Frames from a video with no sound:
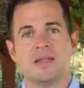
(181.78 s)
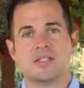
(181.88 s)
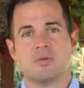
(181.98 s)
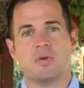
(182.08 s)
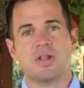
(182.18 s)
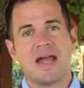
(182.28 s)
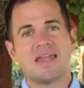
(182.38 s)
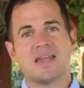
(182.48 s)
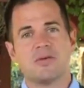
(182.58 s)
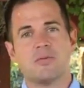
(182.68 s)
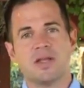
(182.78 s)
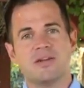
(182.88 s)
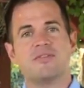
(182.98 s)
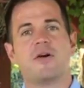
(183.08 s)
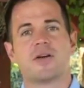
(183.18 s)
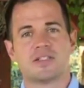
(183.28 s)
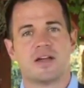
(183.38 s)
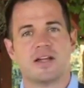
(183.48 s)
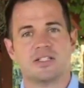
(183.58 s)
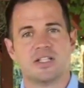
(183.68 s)
So we'd like you to really focus
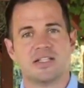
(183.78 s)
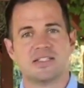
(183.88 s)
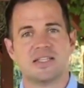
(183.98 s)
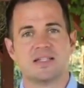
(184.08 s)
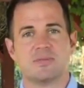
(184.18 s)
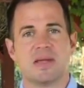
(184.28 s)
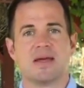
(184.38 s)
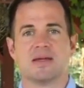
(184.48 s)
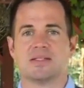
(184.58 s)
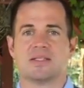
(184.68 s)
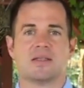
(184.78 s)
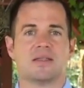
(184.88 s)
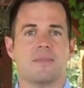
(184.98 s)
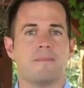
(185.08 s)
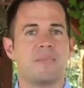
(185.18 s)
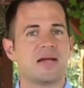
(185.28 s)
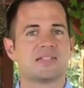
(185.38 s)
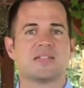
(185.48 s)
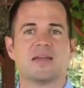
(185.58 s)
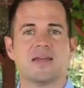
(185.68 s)
on each of these things, because the
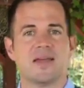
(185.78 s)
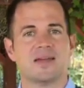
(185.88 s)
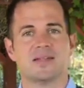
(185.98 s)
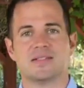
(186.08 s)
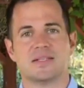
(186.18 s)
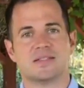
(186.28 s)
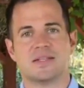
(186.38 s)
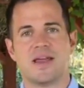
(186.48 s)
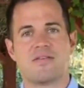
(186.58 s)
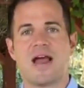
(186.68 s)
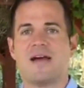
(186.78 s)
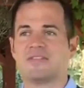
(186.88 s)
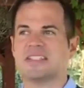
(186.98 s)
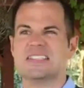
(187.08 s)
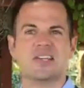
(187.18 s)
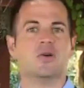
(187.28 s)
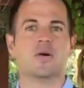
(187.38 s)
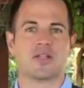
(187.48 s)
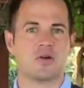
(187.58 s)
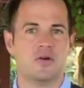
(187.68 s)
best thing is to never have to deal
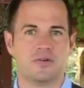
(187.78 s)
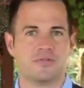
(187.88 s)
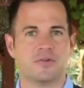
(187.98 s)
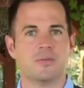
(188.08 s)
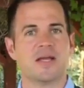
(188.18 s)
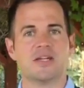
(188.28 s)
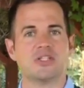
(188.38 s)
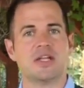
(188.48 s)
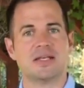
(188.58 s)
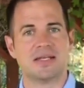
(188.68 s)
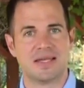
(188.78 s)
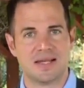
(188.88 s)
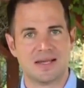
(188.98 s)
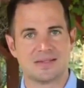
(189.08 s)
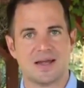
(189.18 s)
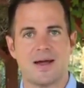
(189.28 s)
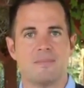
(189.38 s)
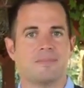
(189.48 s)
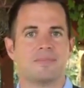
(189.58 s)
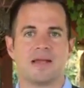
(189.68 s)
with a cold or flu because you didn't get it.
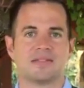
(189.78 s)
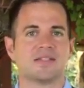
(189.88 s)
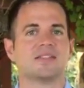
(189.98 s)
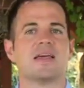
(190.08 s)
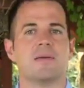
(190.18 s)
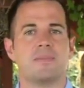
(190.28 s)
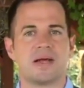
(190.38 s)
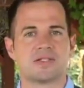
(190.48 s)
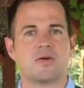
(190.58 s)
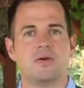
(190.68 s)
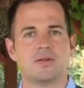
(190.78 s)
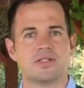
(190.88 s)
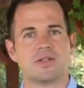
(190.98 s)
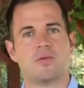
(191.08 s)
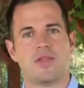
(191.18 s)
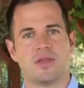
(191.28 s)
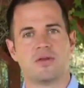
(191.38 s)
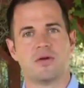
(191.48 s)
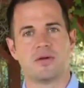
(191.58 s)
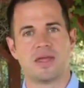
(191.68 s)
As they say, the best cold is the one that
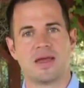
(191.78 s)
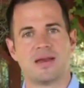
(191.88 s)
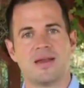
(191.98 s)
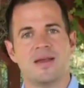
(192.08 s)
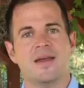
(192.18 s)
you don't get.